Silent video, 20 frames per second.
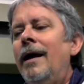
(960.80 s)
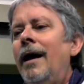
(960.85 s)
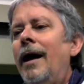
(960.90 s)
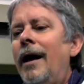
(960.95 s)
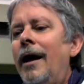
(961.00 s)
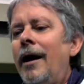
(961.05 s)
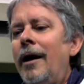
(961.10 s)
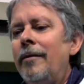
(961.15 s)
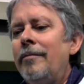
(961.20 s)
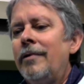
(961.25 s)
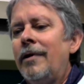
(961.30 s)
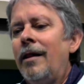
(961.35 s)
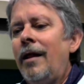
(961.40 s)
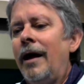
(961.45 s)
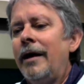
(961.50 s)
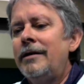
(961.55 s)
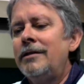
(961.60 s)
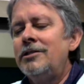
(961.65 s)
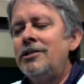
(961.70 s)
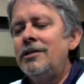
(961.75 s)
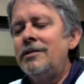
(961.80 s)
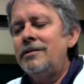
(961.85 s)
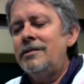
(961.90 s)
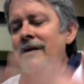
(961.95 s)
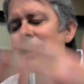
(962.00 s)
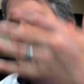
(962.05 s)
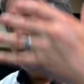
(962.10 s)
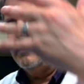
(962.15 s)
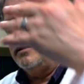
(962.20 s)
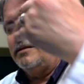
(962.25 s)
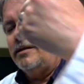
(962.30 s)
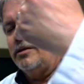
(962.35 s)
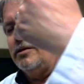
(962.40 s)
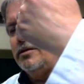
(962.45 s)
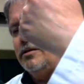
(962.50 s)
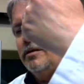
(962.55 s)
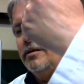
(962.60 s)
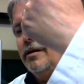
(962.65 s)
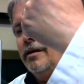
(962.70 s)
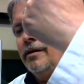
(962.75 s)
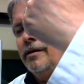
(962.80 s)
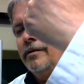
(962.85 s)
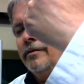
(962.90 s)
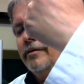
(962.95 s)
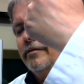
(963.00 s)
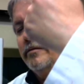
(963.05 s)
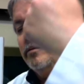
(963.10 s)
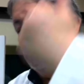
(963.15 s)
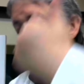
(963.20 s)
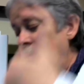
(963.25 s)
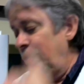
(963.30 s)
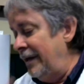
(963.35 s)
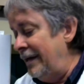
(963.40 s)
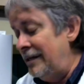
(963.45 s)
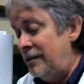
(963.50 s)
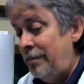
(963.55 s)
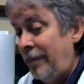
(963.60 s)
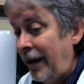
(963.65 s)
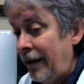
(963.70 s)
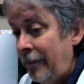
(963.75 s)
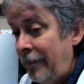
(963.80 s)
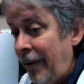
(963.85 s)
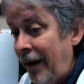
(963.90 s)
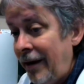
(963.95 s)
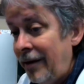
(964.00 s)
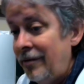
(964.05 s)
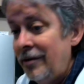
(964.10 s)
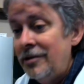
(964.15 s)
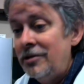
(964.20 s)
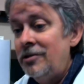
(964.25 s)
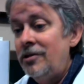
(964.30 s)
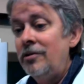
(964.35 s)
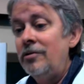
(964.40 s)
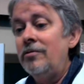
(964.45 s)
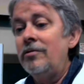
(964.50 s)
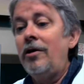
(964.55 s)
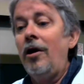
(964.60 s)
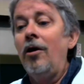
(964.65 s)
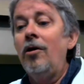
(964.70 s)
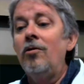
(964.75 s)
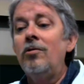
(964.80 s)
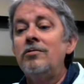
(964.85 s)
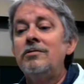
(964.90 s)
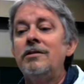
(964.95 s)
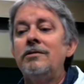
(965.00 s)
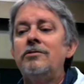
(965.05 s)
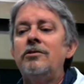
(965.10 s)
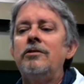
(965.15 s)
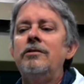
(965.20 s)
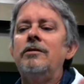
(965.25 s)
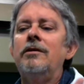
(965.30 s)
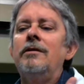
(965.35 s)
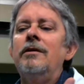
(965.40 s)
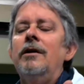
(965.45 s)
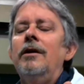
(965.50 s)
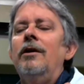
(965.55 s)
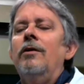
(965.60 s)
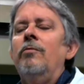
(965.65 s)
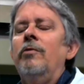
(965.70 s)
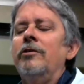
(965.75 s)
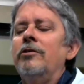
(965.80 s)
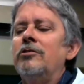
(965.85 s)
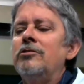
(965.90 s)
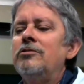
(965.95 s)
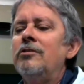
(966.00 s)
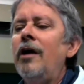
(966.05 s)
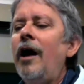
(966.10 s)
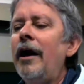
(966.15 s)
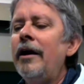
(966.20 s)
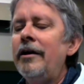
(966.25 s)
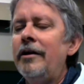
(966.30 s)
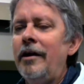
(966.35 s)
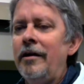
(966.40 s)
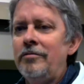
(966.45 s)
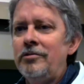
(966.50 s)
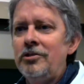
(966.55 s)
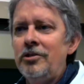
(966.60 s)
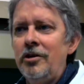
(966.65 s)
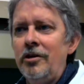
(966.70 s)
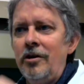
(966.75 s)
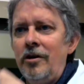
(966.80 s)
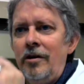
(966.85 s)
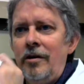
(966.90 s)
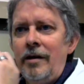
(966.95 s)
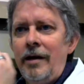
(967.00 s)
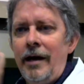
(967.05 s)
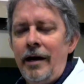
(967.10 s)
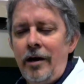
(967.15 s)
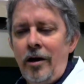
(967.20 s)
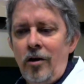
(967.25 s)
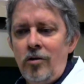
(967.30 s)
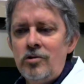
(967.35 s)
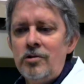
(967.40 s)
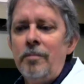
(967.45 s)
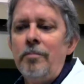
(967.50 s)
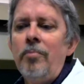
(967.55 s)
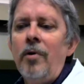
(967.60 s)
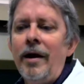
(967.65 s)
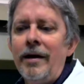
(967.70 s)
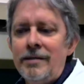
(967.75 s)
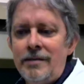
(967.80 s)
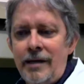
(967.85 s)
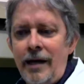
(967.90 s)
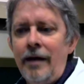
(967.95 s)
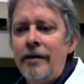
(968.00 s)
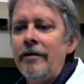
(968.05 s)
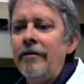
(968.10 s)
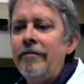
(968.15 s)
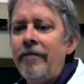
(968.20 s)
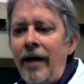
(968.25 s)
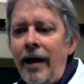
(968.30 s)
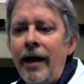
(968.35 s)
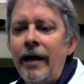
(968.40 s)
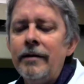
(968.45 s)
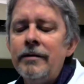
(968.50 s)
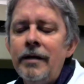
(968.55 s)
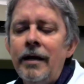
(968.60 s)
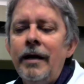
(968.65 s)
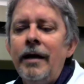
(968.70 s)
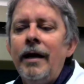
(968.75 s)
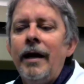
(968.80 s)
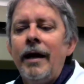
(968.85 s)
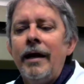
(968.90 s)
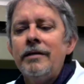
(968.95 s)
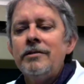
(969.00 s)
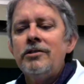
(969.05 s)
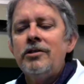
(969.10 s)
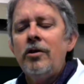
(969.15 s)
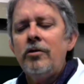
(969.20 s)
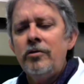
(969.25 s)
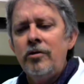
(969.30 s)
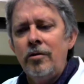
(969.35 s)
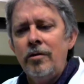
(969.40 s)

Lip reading: The glycogen takes the released by the pancreas too, goes into when there's not enough sugar and goes and breaks down the fat. And so